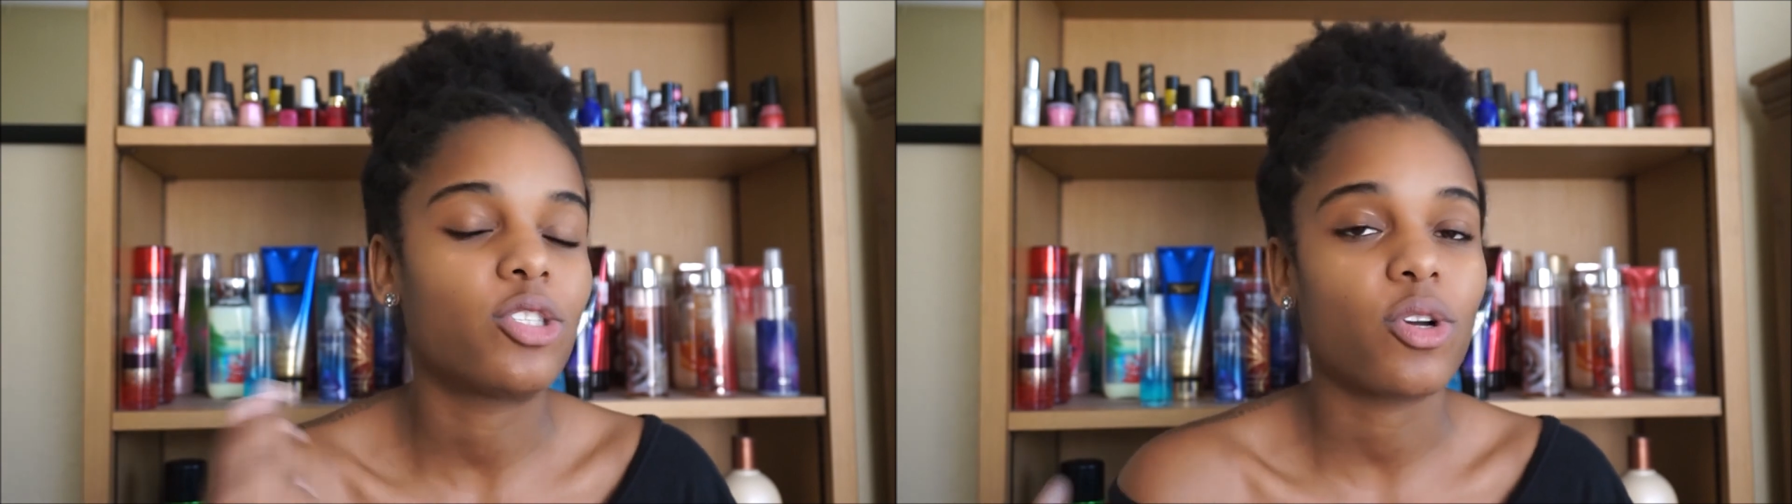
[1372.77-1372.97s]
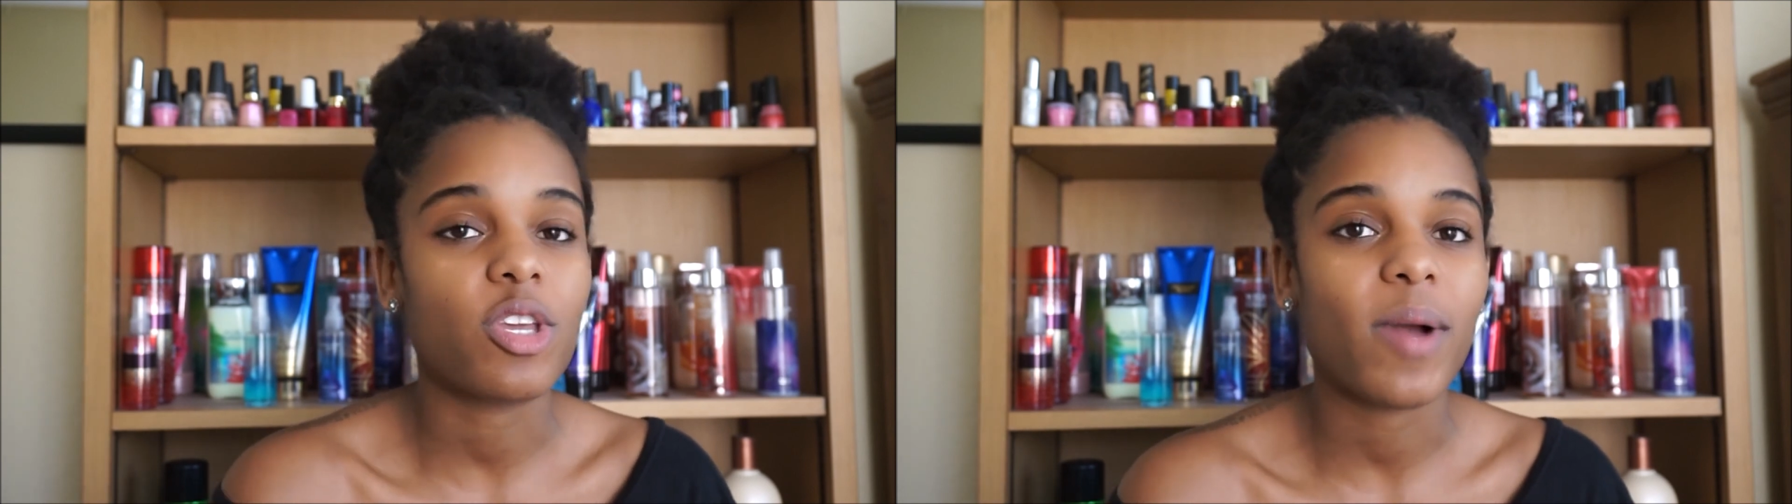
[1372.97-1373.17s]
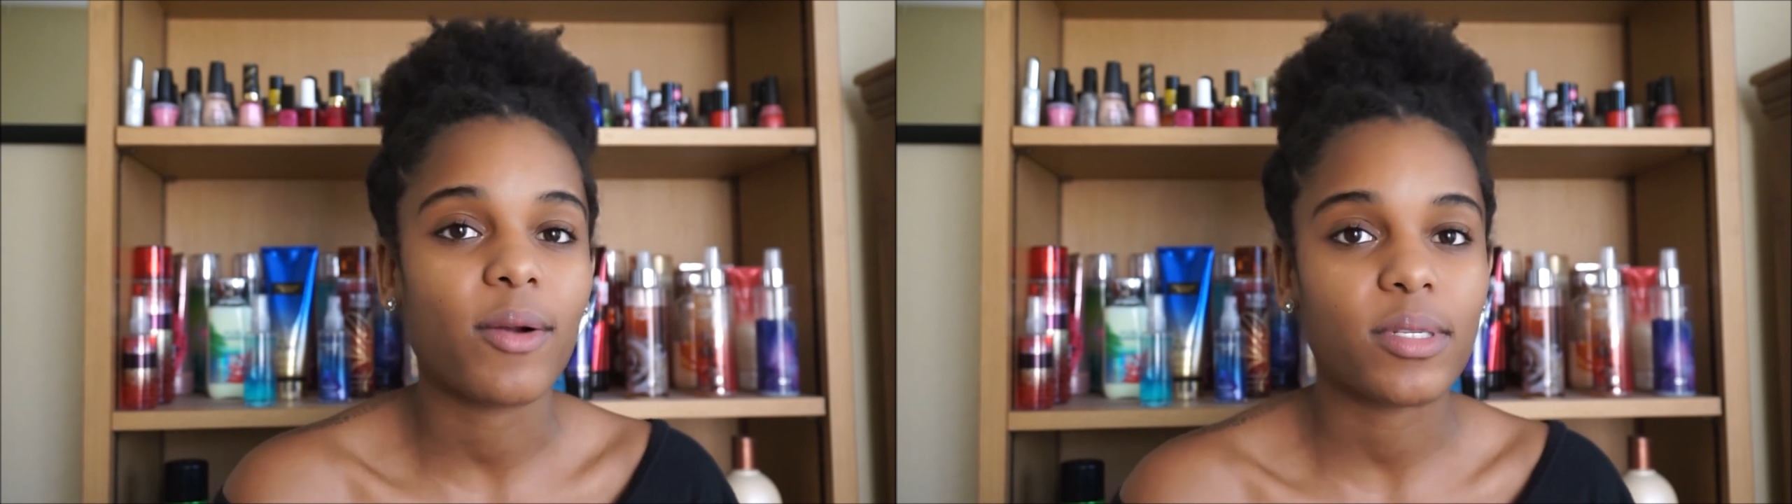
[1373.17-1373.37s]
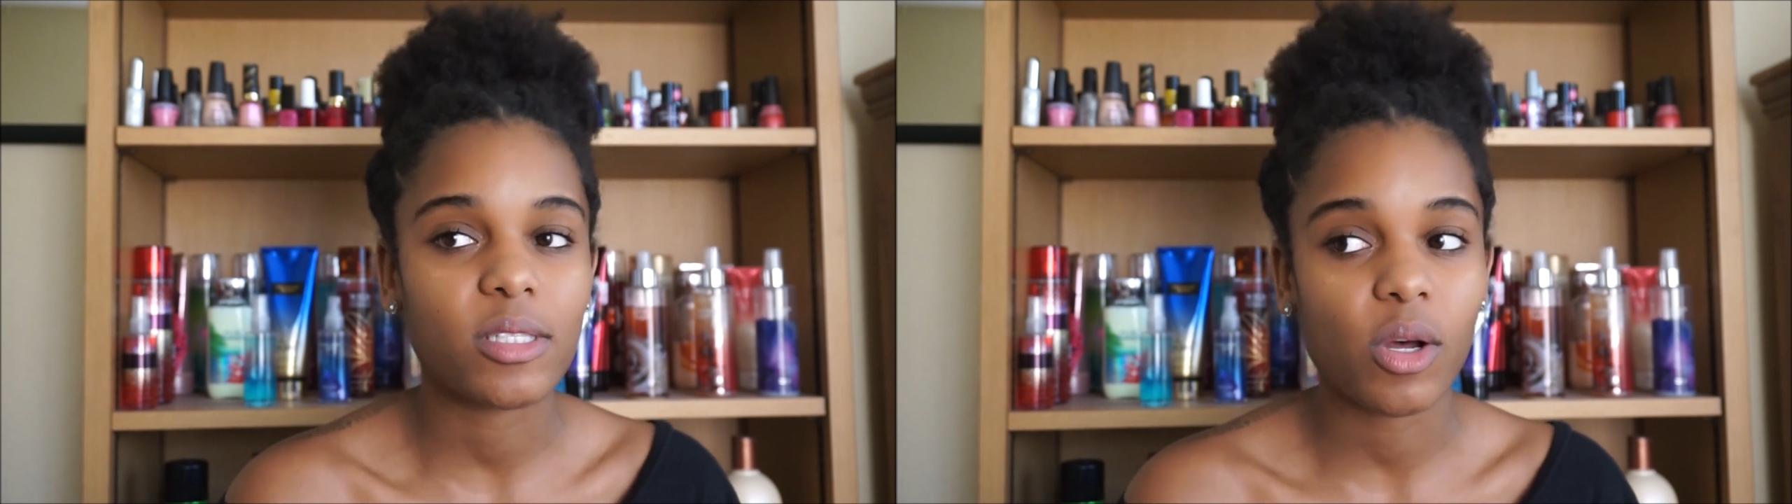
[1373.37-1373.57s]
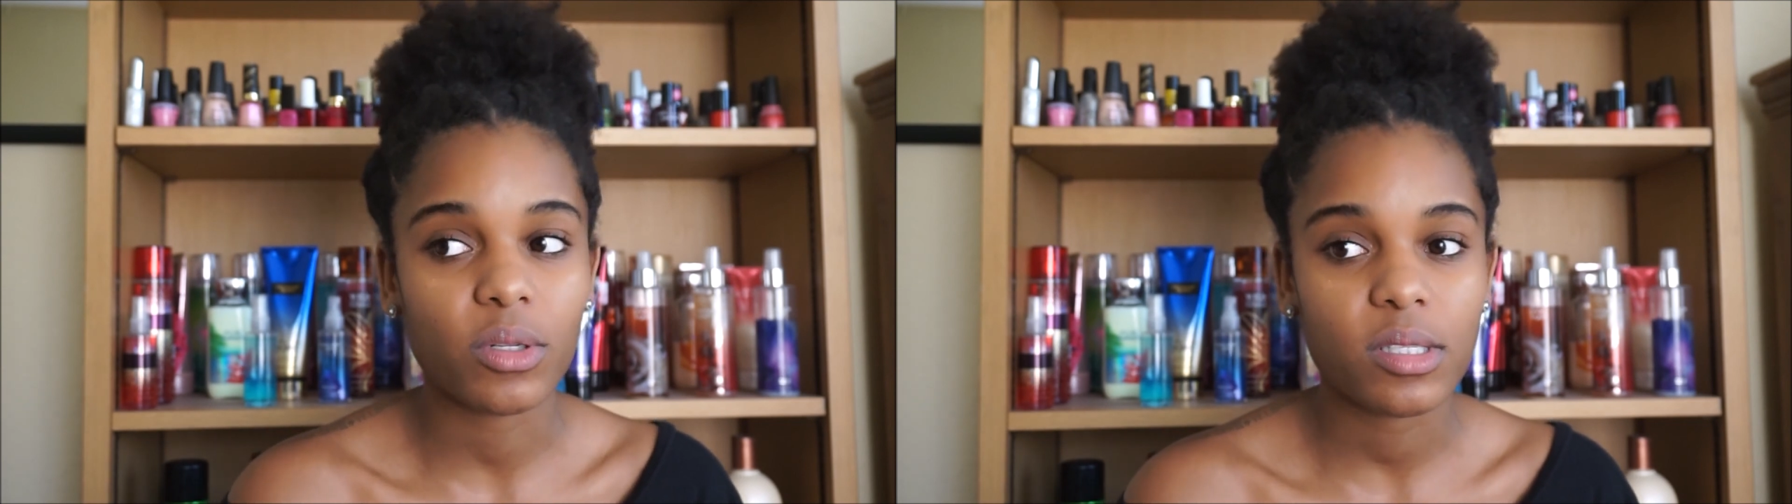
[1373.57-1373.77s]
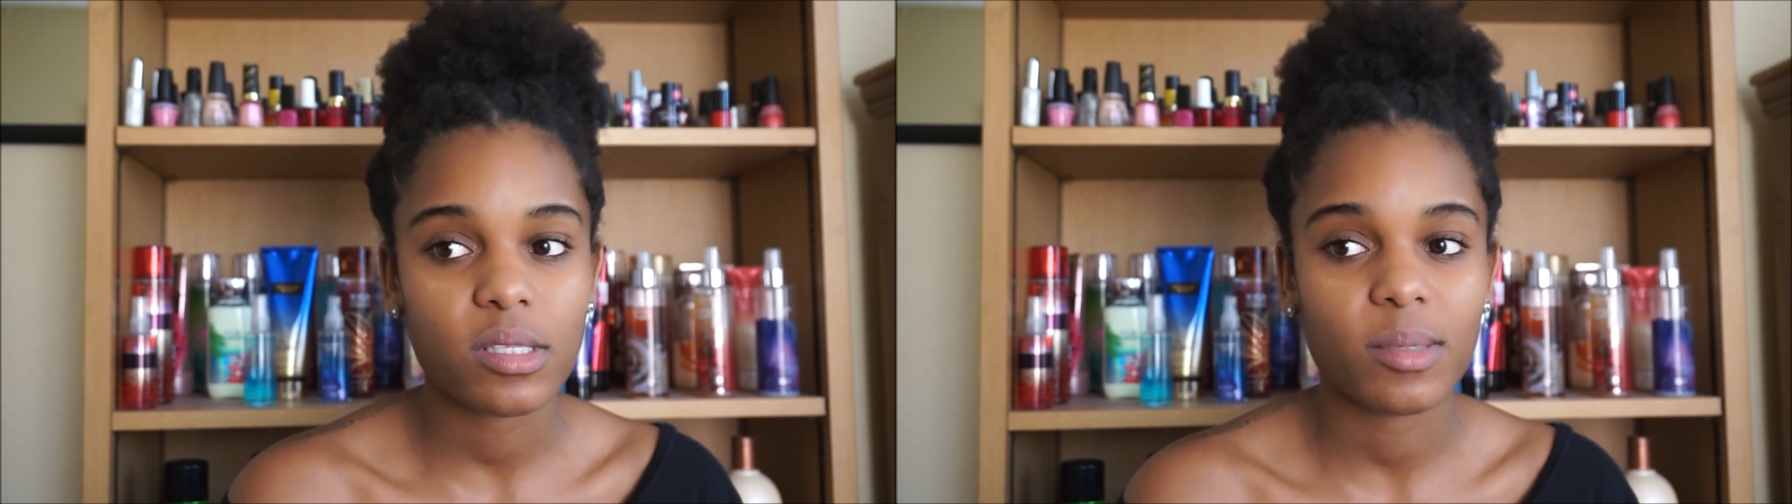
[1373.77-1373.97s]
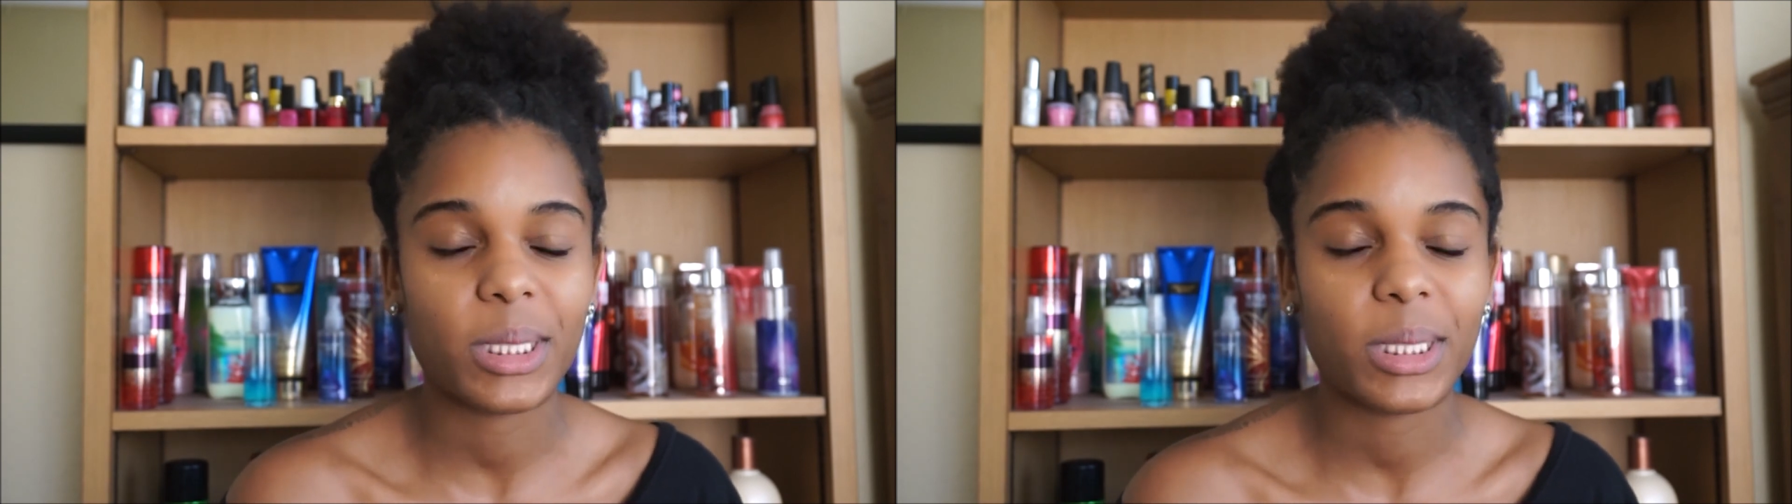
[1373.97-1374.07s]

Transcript: show you my results,